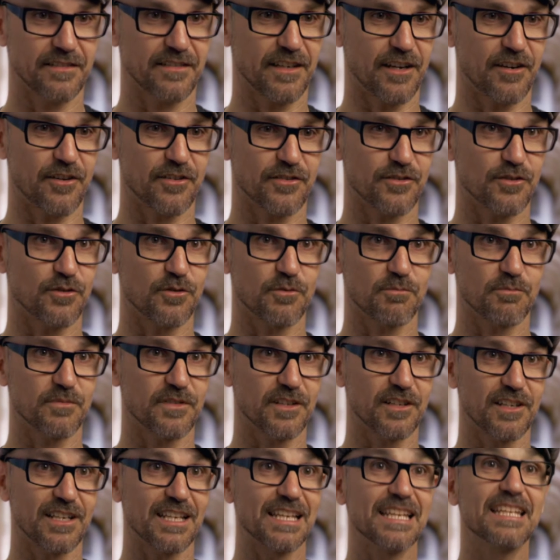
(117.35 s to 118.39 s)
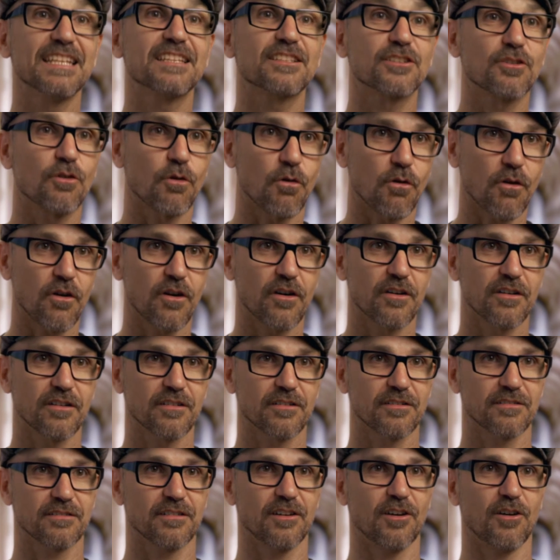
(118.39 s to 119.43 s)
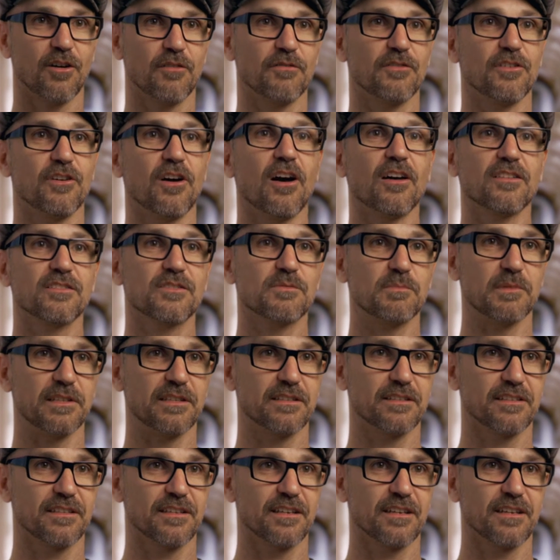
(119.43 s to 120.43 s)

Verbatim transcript: there's a, the elite corps of the huntsmen,